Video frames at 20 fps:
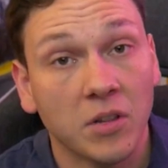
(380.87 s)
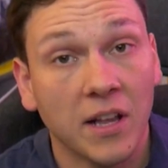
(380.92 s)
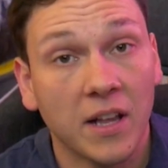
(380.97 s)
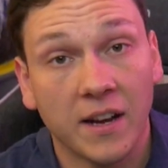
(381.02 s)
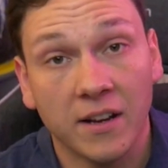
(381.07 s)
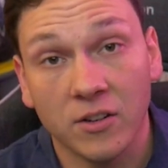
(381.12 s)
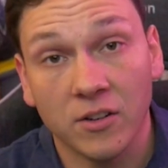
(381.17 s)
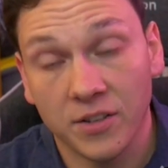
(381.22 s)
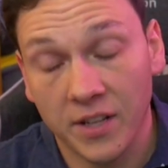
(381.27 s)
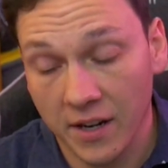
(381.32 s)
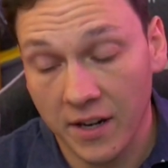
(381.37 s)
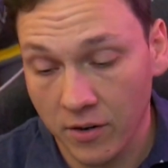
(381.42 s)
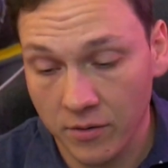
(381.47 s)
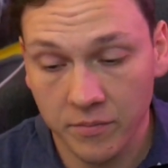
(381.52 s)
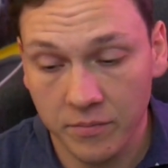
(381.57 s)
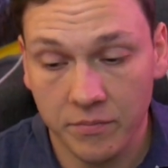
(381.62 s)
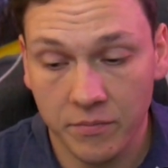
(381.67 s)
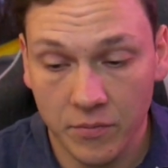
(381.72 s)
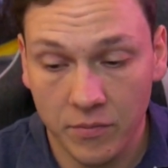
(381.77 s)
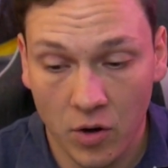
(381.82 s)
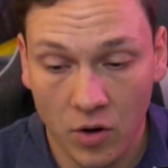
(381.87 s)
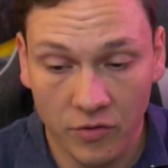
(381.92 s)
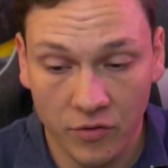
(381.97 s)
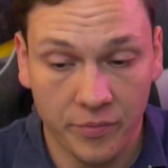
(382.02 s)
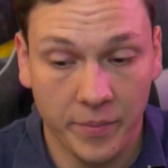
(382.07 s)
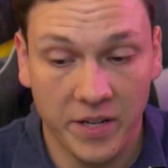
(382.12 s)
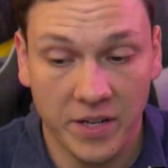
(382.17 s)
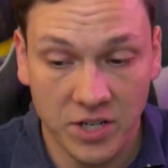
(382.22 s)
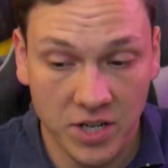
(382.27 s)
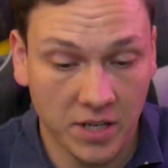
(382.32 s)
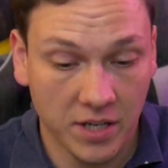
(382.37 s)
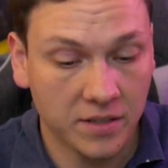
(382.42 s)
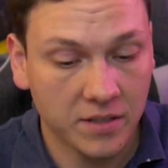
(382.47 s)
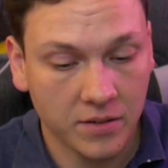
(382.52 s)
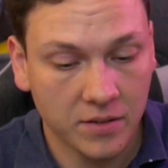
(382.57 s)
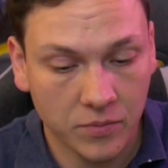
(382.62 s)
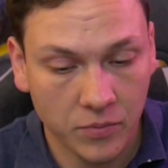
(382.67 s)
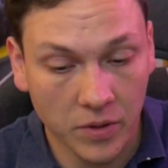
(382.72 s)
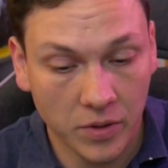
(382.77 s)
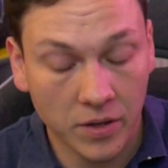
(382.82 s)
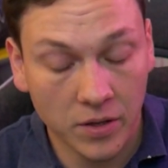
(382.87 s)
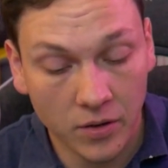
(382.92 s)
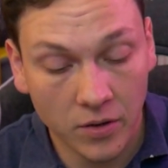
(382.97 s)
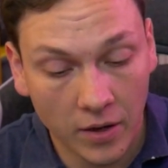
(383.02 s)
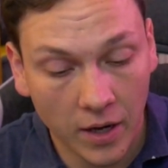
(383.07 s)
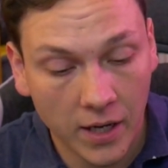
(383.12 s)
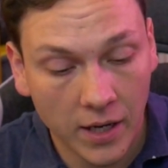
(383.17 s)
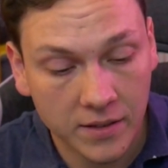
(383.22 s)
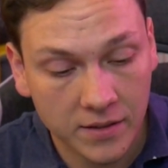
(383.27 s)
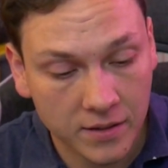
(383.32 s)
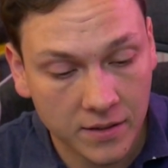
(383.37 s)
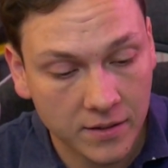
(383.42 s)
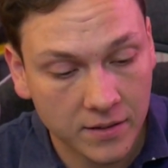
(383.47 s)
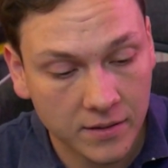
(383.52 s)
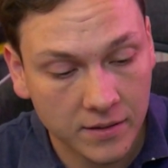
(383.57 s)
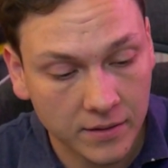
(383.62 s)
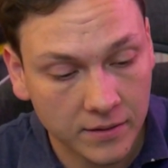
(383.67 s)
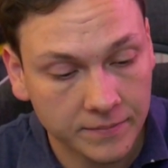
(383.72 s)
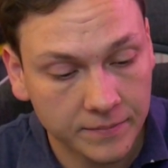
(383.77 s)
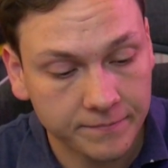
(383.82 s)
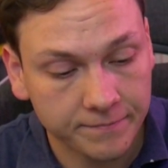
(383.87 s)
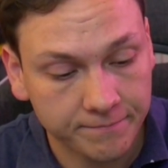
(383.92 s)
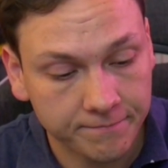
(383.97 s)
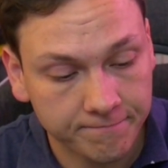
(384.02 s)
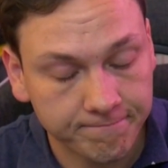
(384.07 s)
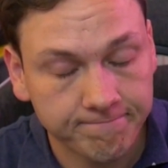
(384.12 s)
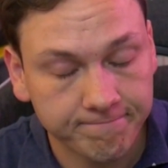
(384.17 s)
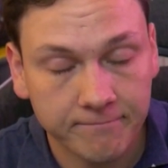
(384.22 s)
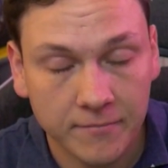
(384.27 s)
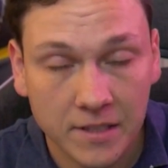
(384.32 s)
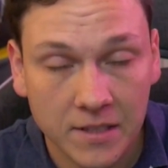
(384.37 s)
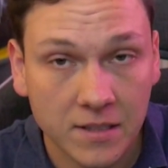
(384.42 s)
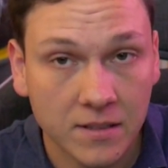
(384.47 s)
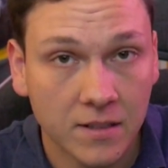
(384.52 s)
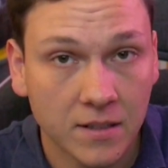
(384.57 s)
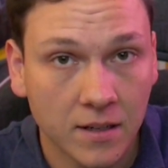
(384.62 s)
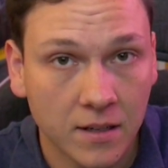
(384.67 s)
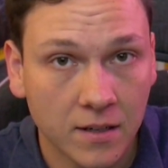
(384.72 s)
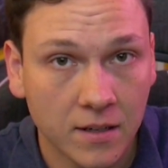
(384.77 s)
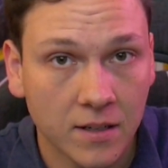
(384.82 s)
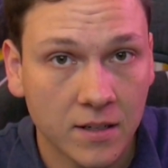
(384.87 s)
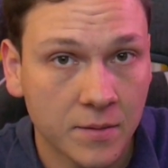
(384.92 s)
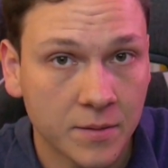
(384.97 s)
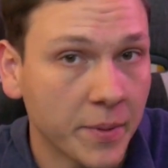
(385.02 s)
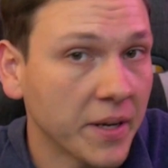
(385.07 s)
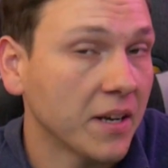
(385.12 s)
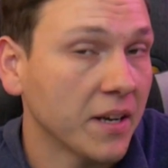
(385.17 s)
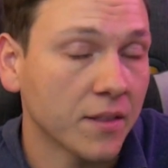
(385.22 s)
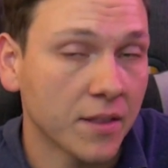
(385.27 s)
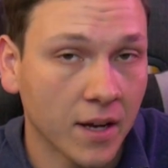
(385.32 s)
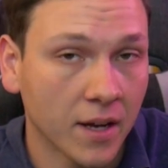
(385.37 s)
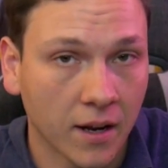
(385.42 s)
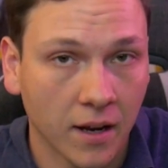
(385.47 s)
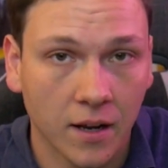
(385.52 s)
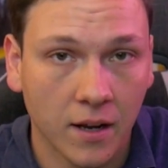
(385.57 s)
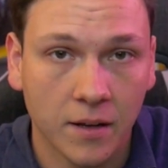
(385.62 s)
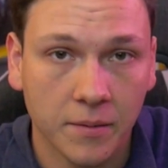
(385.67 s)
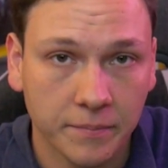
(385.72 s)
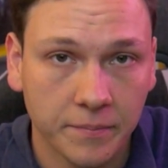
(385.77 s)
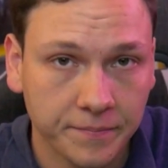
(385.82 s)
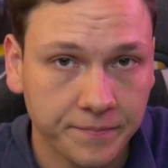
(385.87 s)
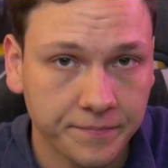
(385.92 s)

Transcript: glad I got that off my chest with you guys. It's been cathartic.